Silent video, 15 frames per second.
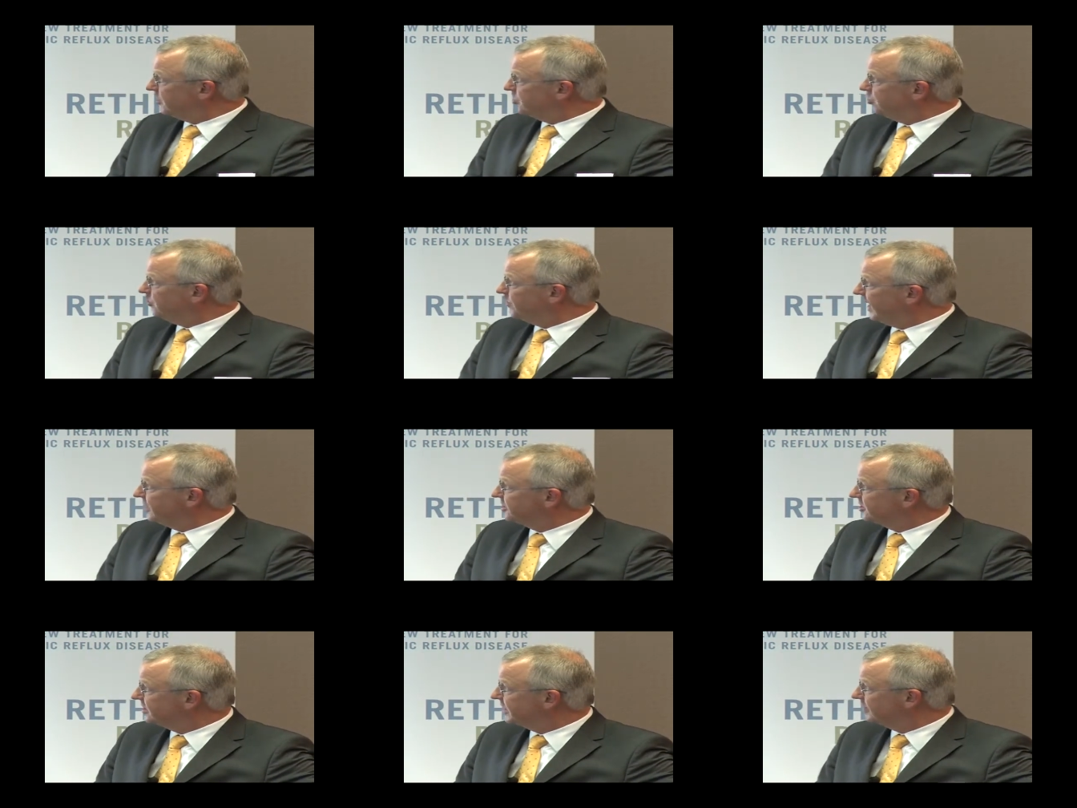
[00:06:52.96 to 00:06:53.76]
were the two
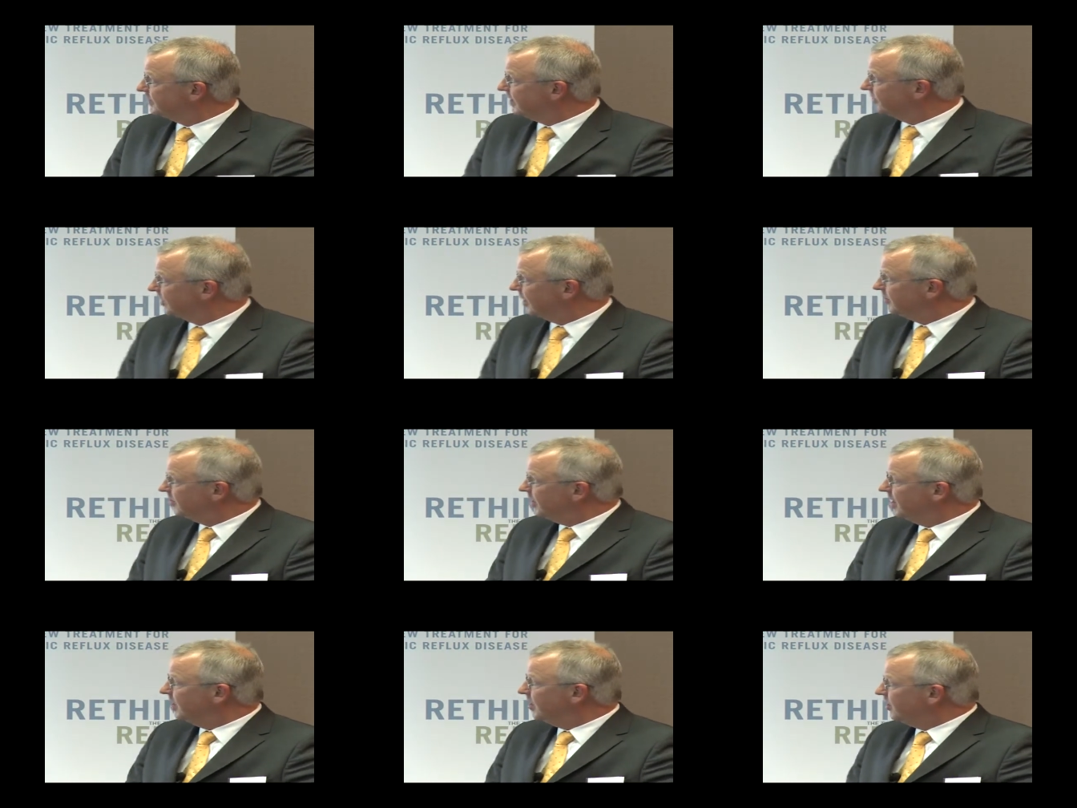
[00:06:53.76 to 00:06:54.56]
patients that we have
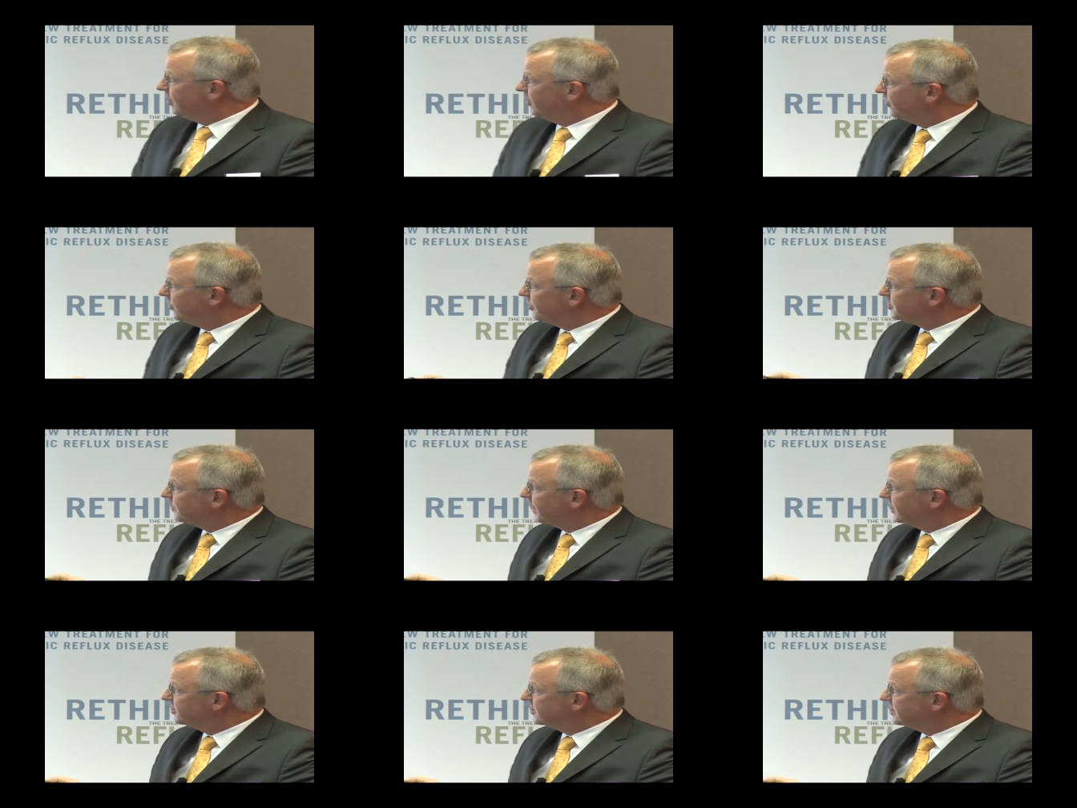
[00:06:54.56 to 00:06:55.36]
done. The
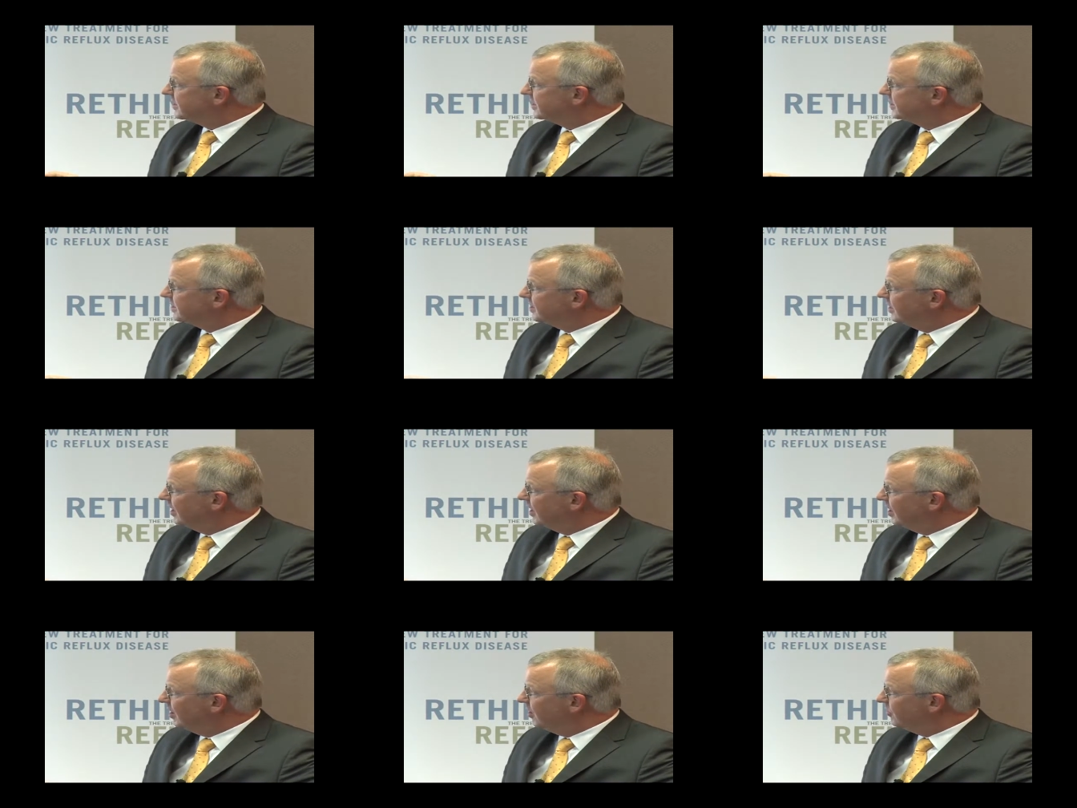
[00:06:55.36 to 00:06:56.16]
first patient is
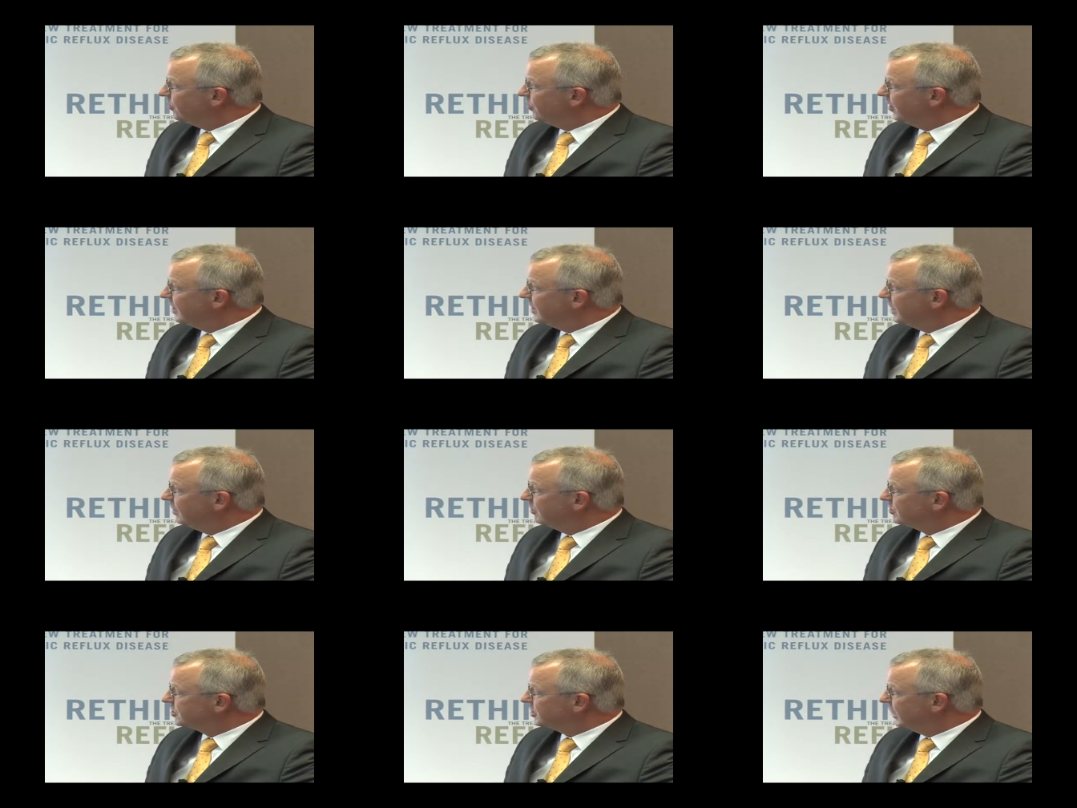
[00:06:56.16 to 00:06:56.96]

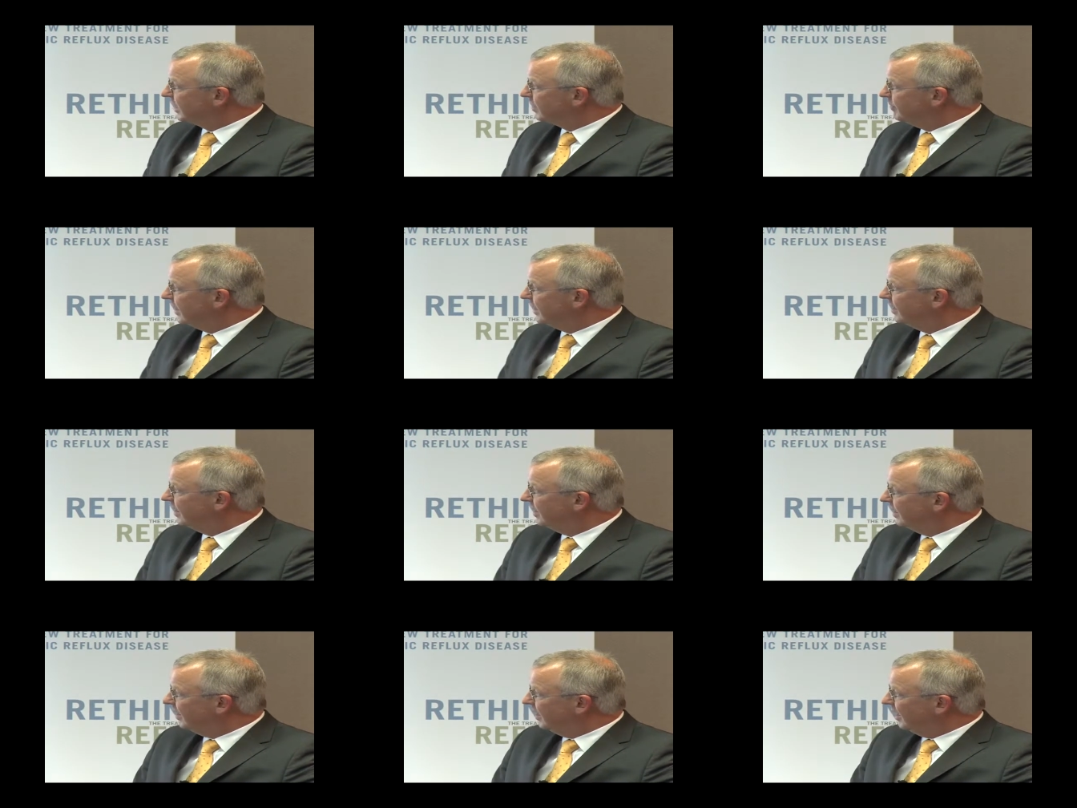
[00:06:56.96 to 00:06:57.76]
64-year-old gentleman.